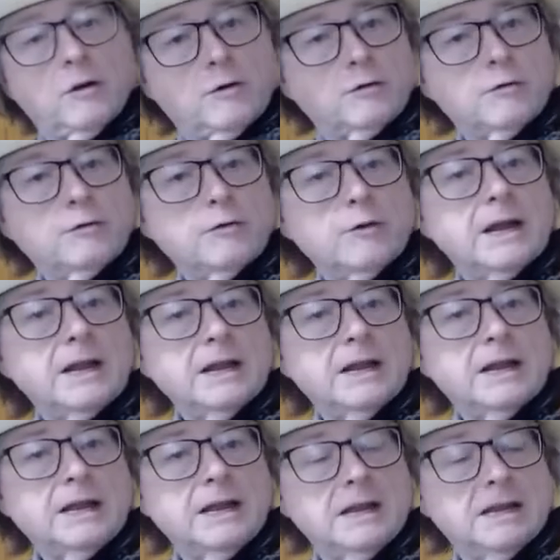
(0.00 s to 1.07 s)

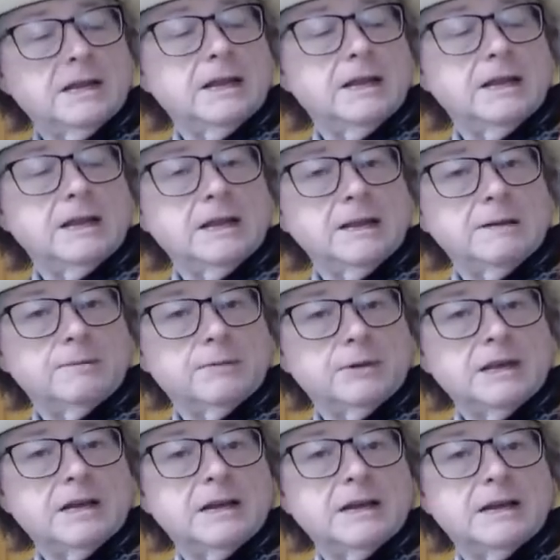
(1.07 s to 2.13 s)
Ready,
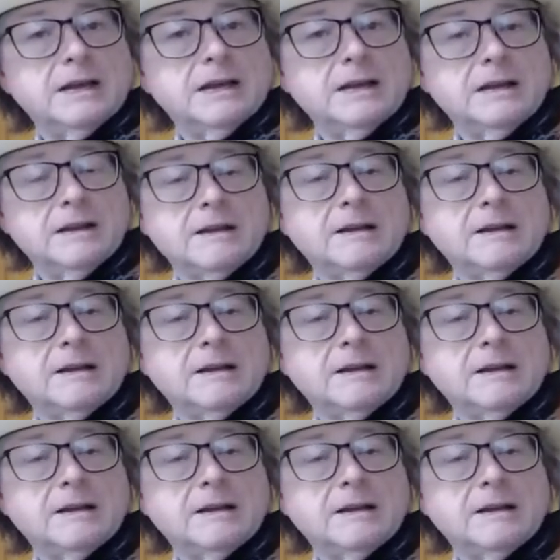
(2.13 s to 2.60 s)
play.